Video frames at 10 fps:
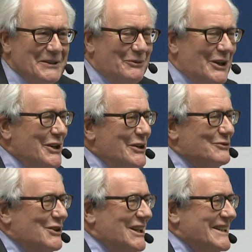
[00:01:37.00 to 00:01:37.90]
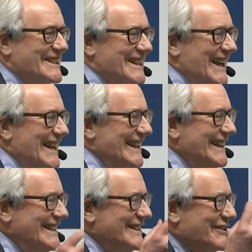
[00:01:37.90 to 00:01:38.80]
What are you really saying
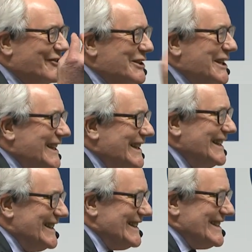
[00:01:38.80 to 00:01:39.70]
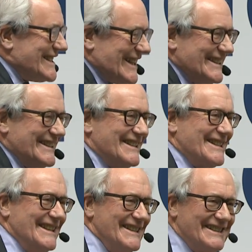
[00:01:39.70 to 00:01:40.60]
in three
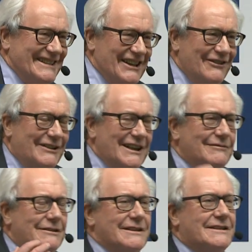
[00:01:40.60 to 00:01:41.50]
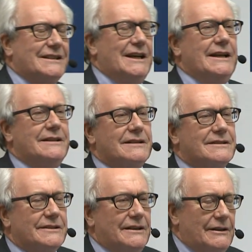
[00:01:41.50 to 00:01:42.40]
sentences? So what I want to say to
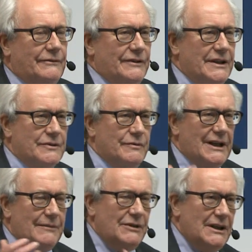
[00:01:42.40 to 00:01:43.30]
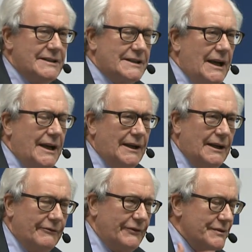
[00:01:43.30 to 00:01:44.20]
start off with is what I'm really saying
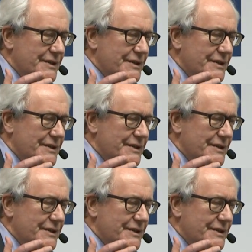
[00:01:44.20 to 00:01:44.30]
in a few